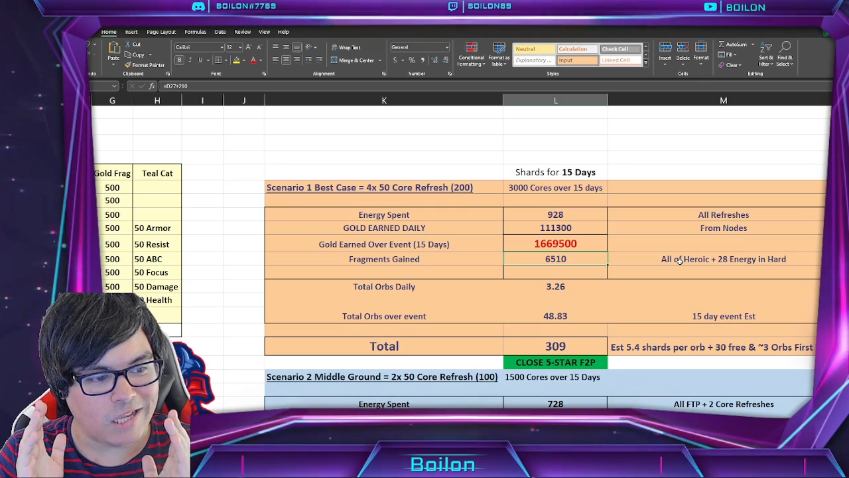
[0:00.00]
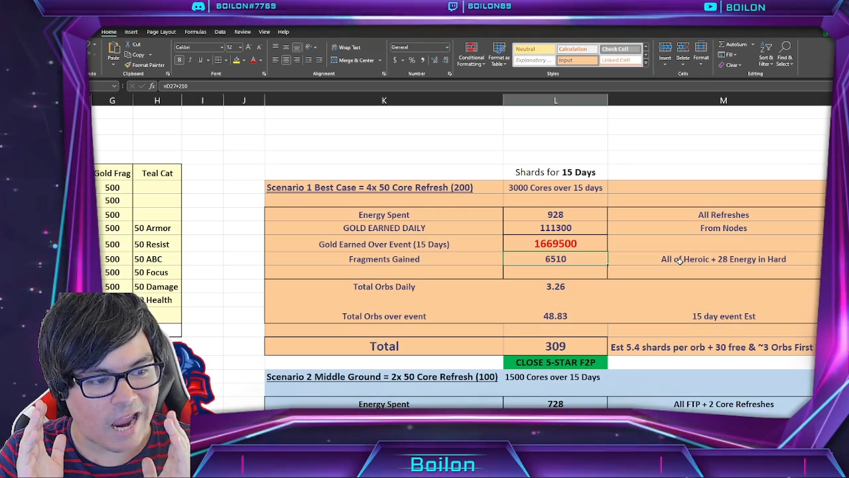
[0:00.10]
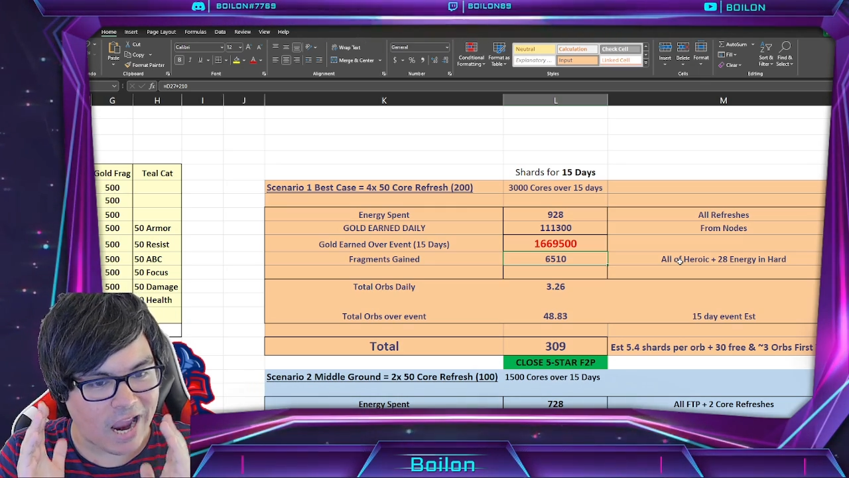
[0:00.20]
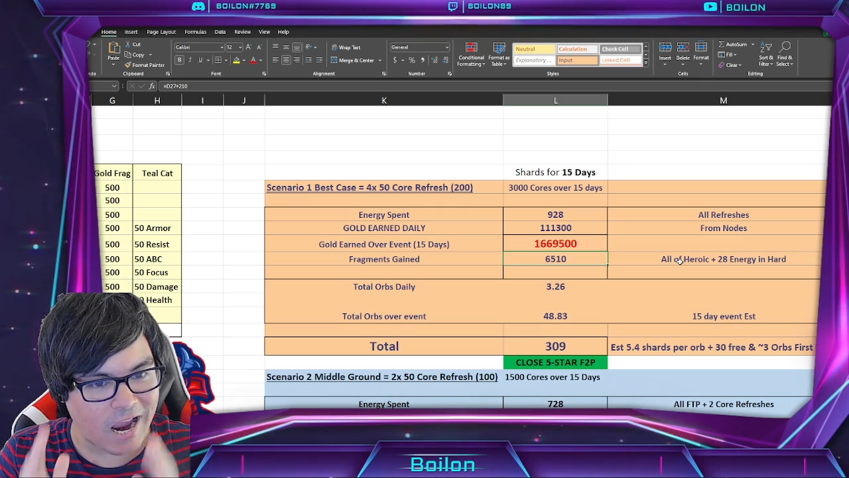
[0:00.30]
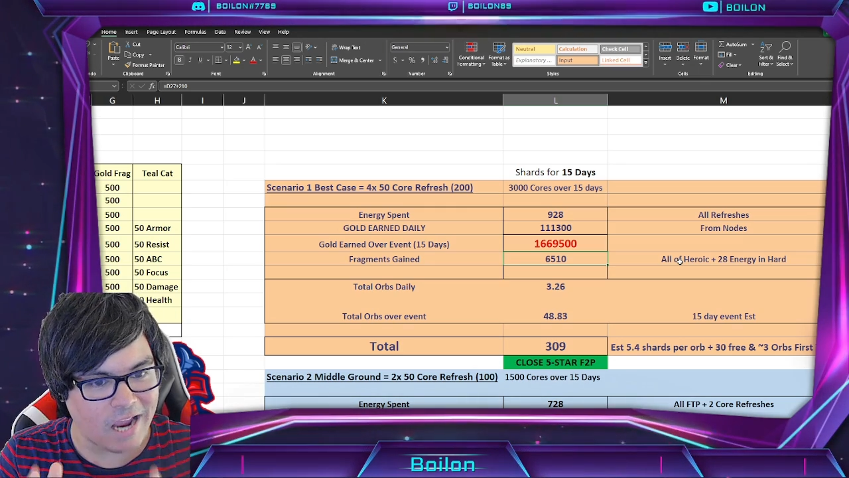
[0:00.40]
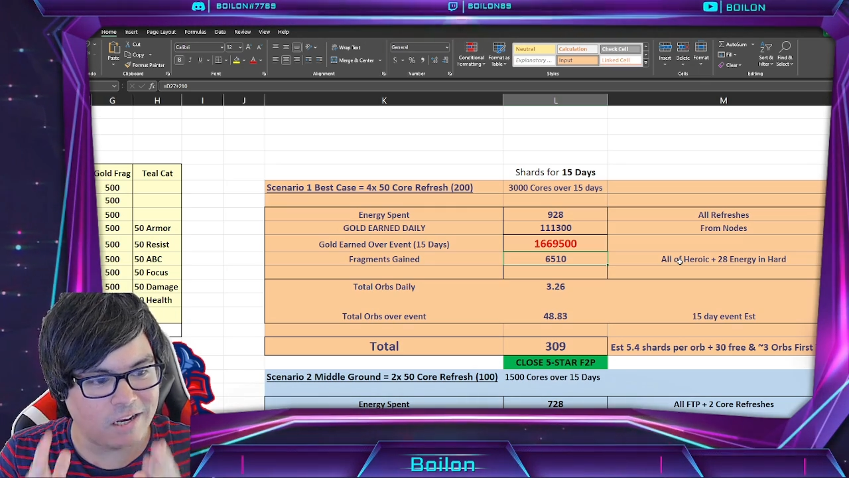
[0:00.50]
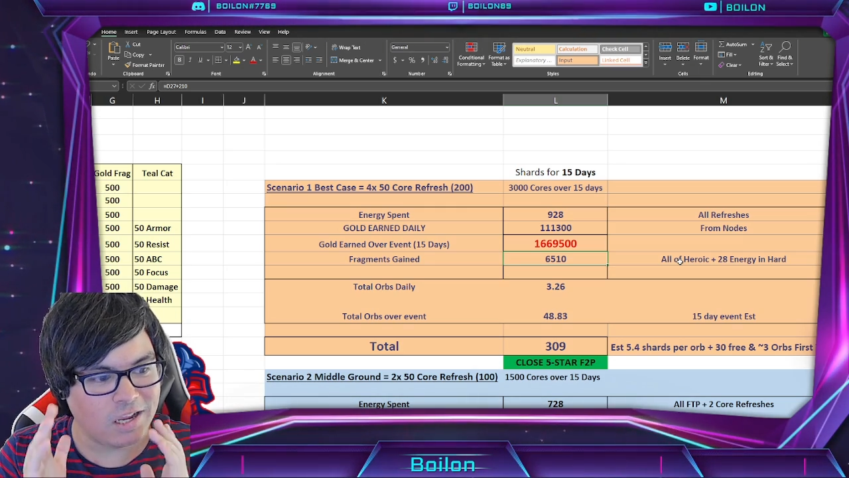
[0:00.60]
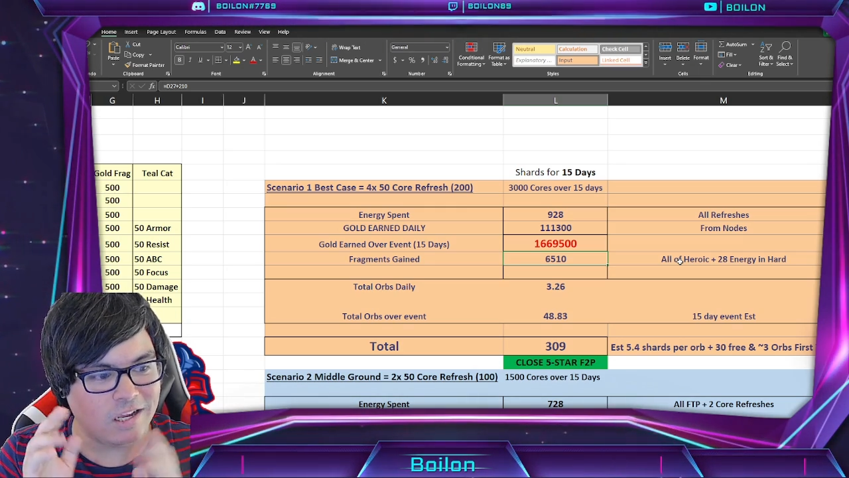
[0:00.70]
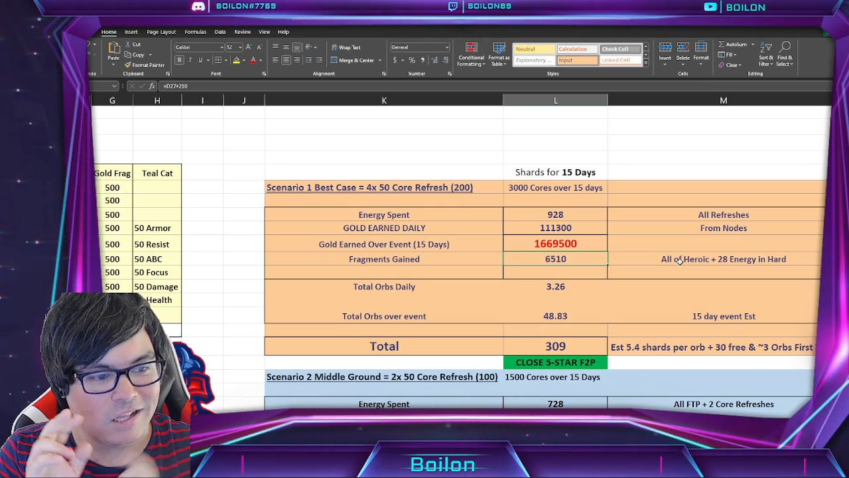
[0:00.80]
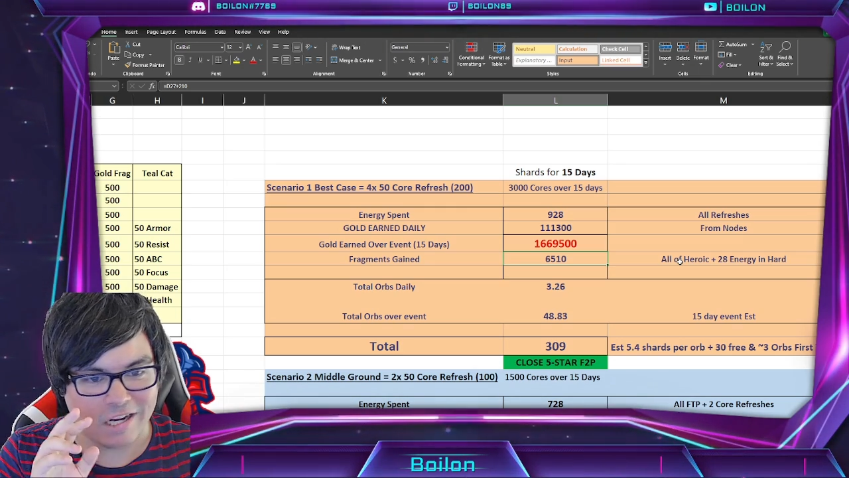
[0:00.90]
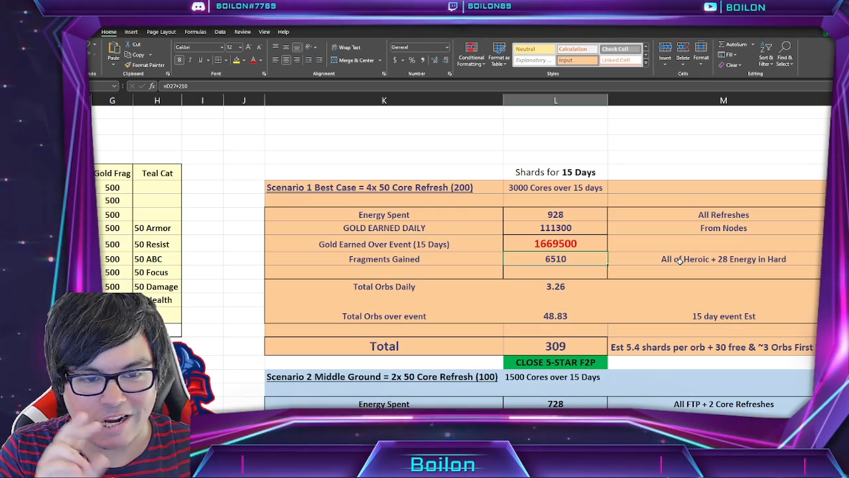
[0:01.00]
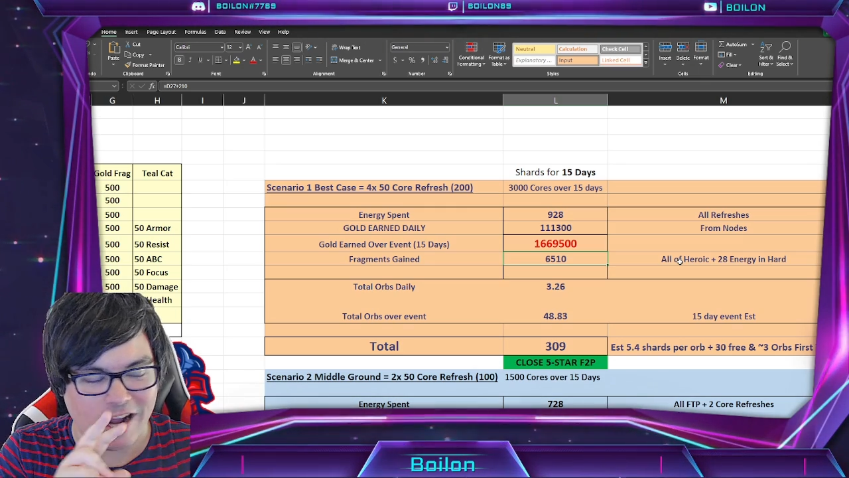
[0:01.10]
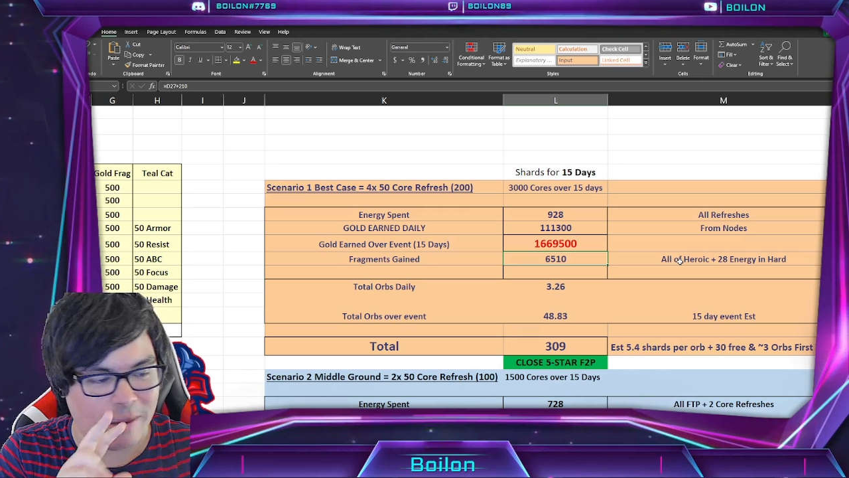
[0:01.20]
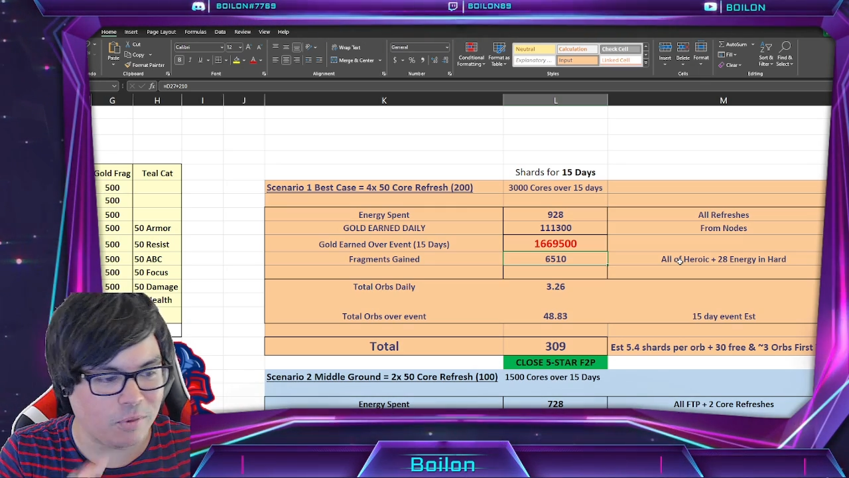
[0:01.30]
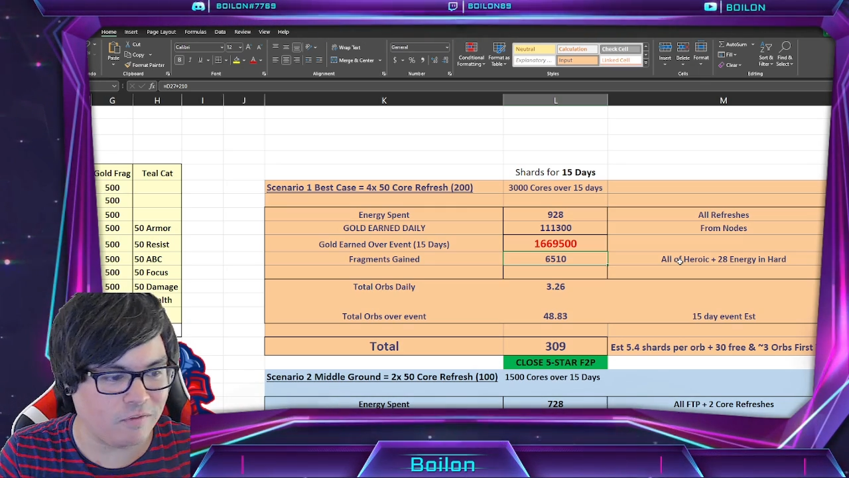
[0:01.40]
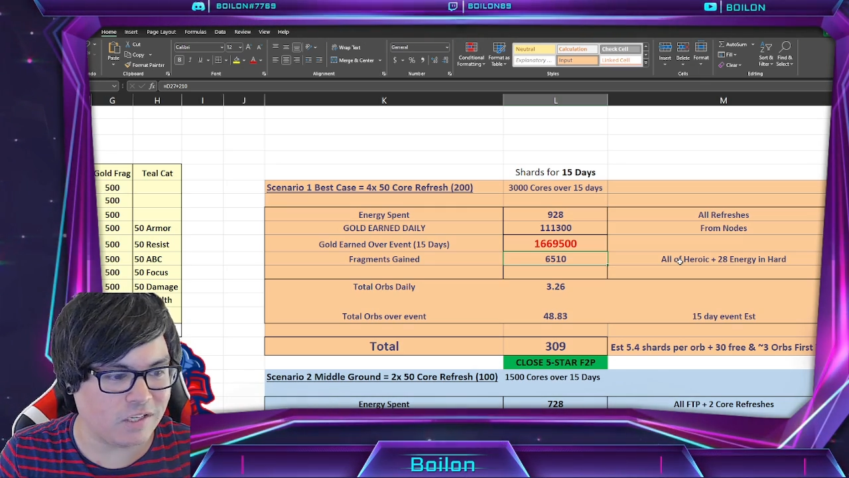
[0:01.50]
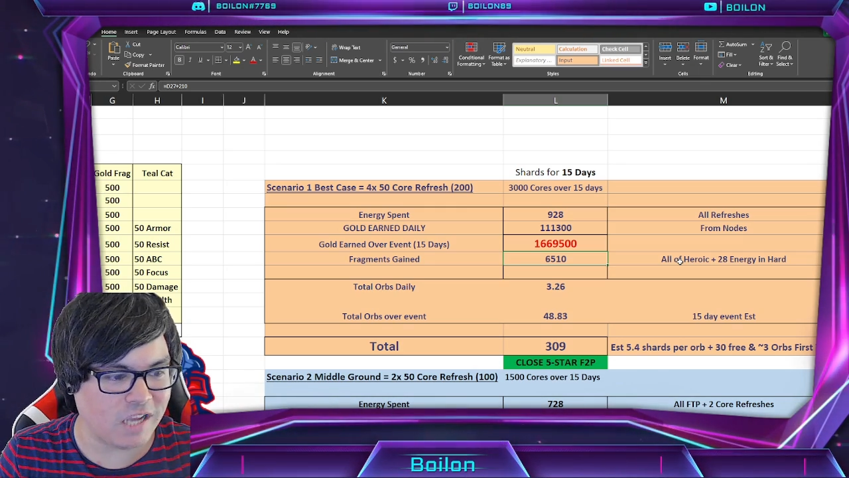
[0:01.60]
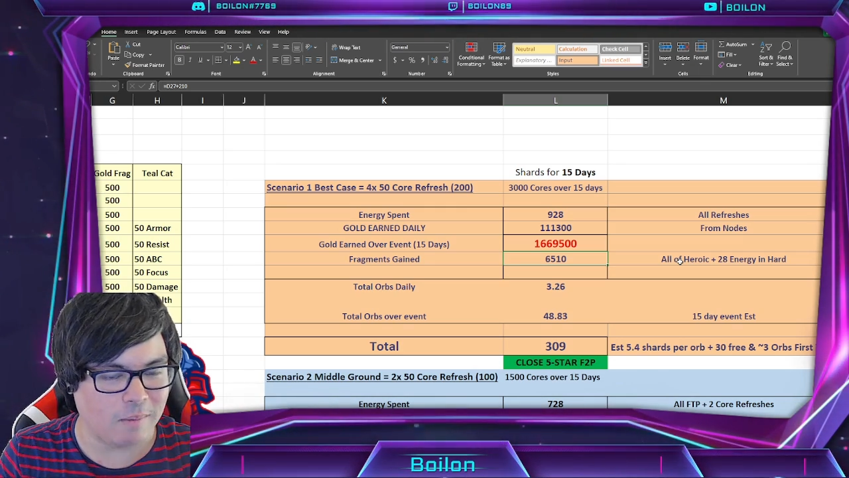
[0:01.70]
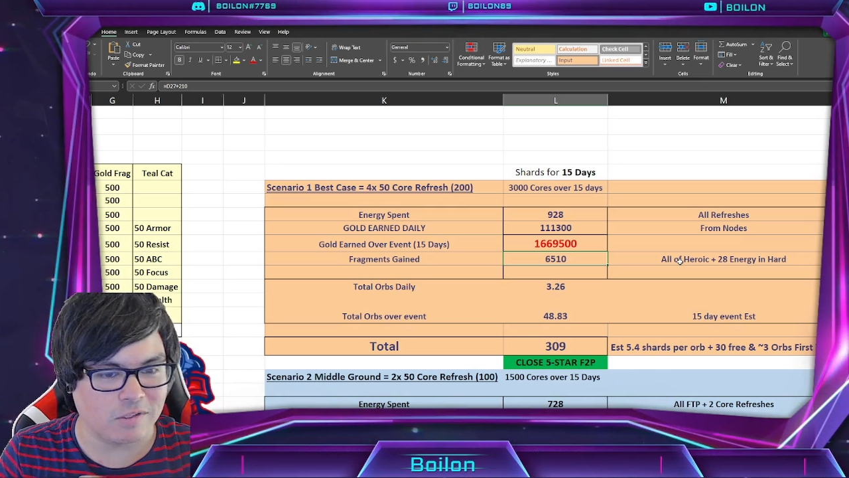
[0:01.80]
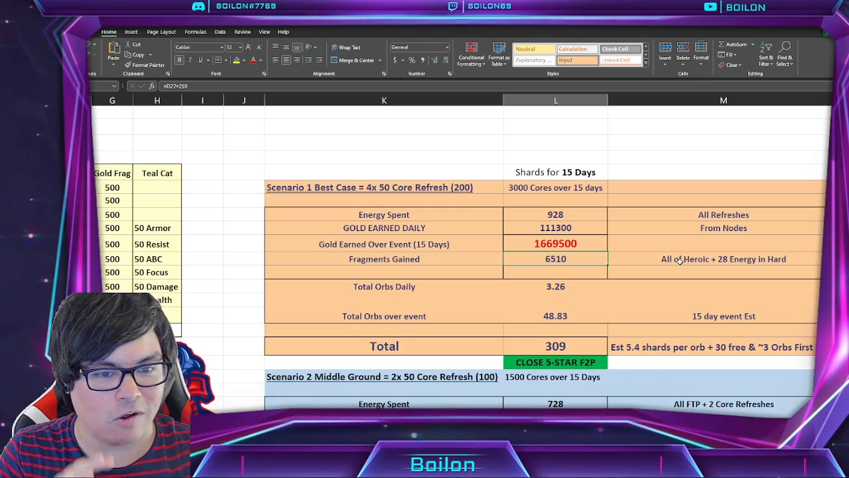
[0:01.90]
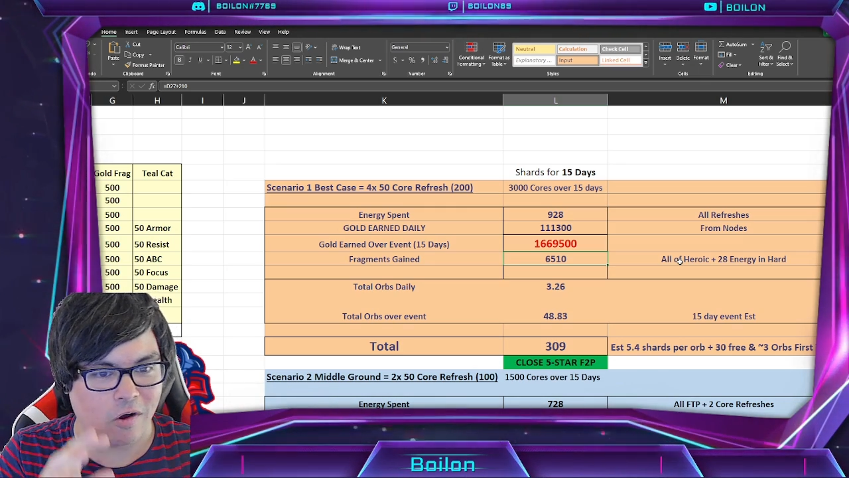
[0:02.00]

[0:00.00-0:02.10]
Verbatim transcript: and like a couple of attempts